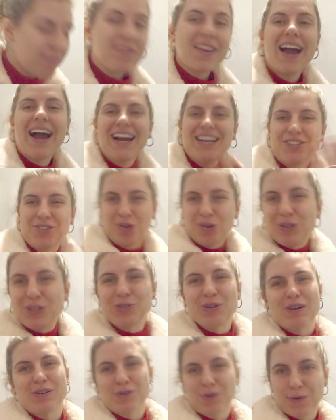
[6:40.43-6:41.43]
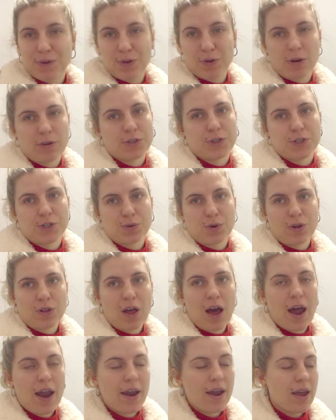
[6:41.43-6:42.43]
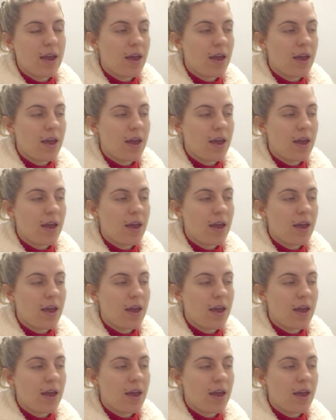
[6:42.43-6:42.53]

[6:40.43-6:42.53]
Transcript: I told you I was going to the grocery store a lot.